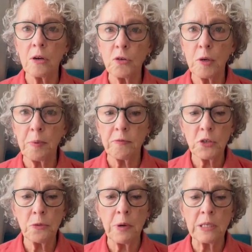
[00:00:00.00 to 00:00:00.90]
trip of
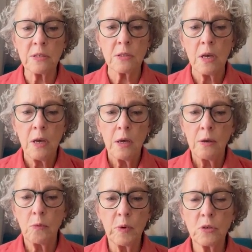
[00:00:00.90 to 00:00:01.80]
2 months
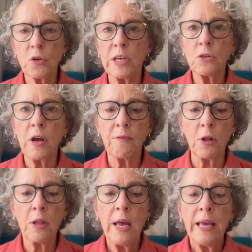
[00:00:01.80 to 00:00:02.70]
with train
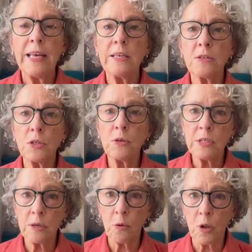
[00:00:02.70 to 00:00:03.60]
travel, he is
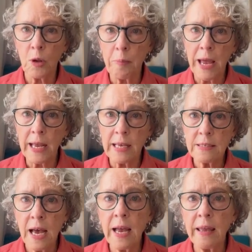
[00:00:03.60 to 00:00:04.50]
using a roller bag as
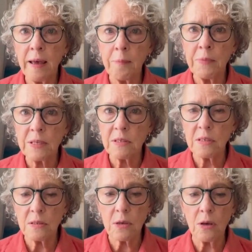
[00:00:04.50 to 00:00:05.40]
I am. This
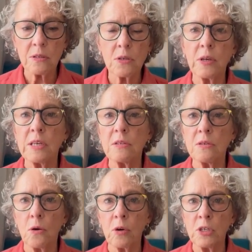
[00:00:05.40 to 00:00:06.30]
is also his
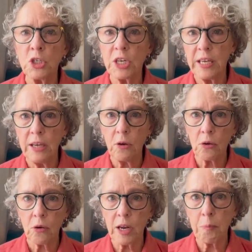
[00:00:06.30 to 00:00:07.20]
orange Eagle
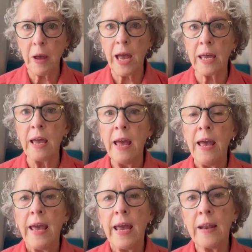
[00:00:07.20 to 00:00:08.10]
Creek bag.
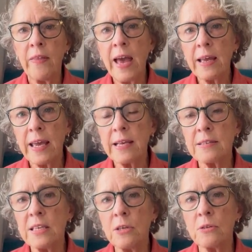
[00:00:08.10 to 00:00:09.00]
And in that case,
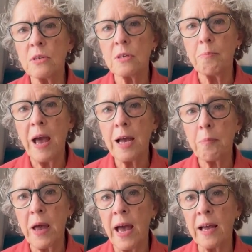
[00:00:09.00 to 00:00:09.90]
he uses a
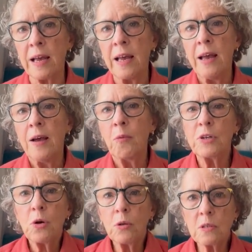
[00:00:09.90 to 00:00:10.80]
backpack,
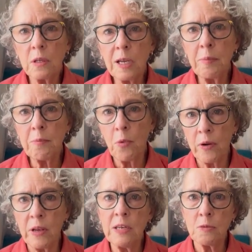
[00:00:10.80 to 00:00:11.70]
which holds a little bit more
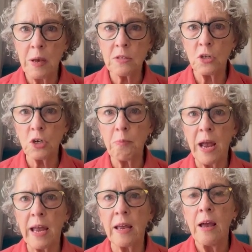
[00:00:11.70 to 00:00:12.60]
than his messenger
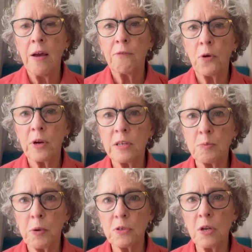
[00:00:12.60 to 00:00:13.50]
bag for his
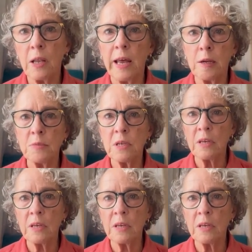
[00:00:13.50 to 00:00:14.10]
personal items and